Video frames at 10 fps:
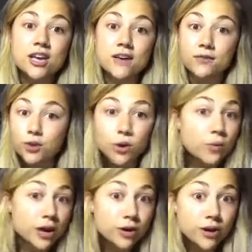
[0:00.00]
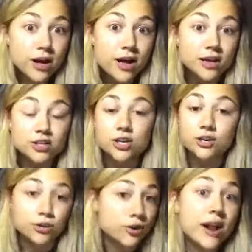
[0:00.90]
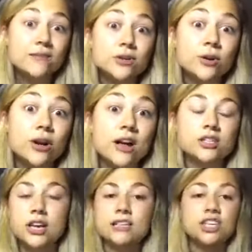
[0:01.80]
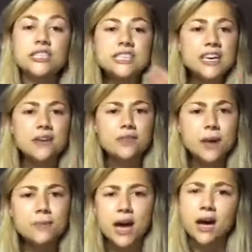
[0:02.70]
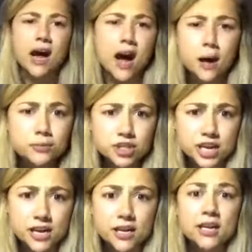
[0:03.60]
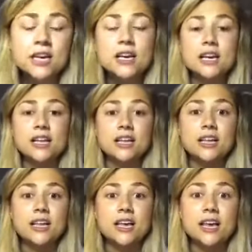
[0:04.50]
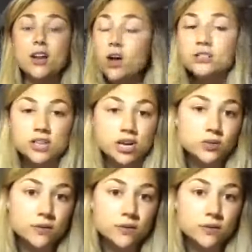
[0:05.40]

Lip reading: If you don't want to go to college, you don't have to go to college. Like, just to give them that option, it all starts with